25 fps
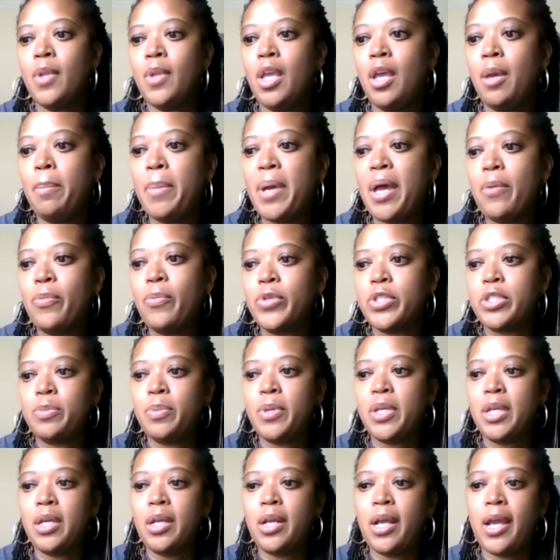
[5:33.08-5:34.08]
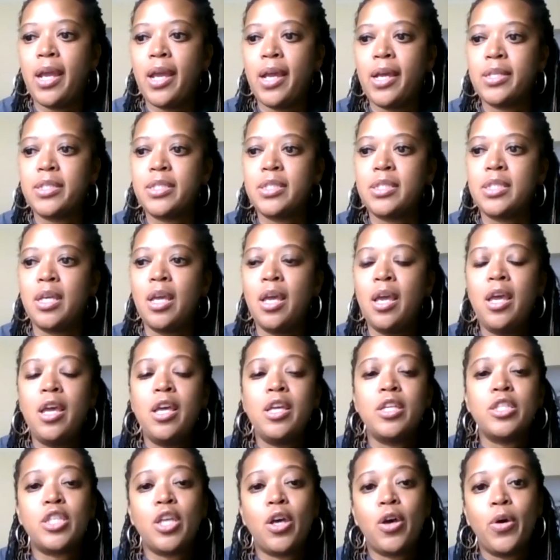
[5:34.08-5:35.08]
about what's being asked.
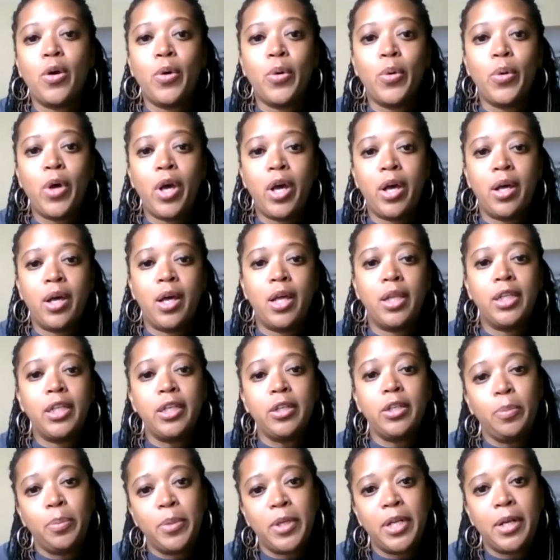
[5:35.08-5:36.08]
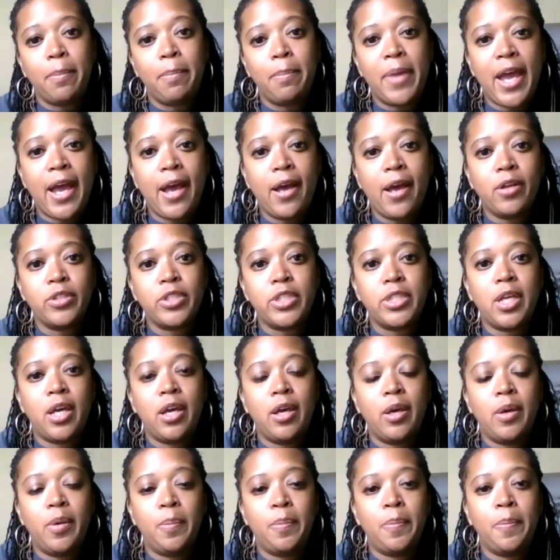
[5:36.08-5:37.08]
So a little bit about
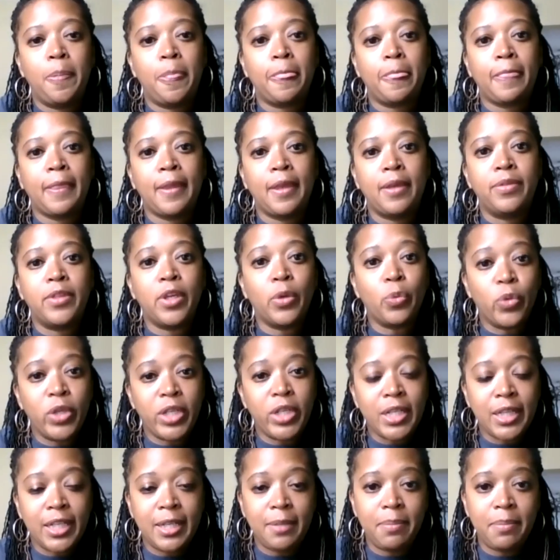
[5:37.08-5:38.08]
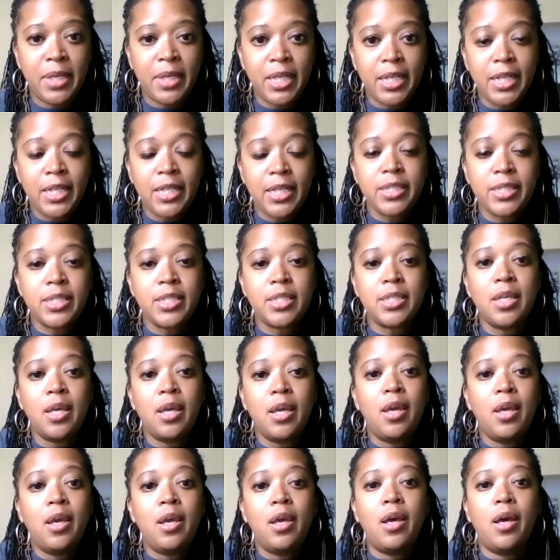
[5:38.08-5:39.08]
the weekly meetings.
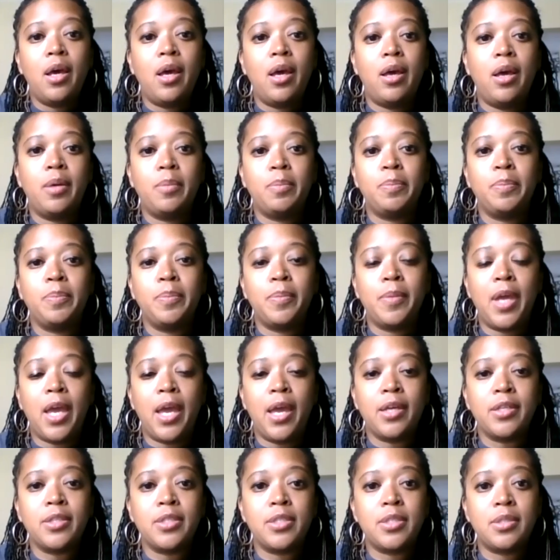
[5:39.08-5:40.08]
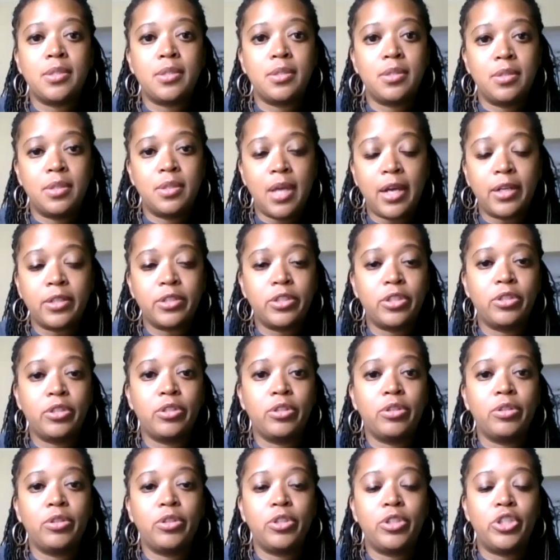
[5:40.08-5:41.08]
As
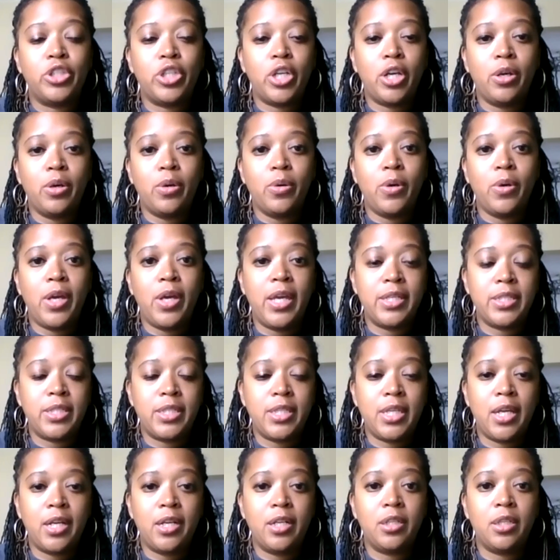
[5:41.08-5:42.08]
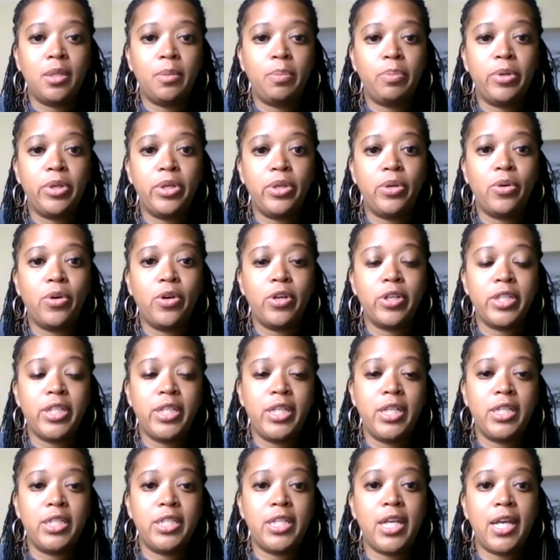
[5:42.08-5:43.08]
Dr. Joe has said in the
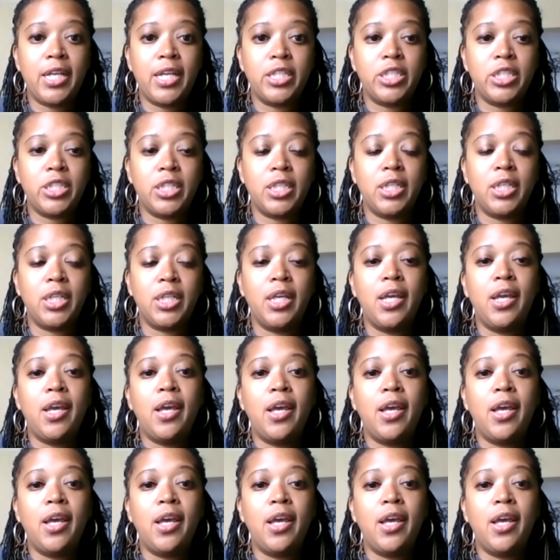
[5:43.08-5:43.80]
pre-orientation,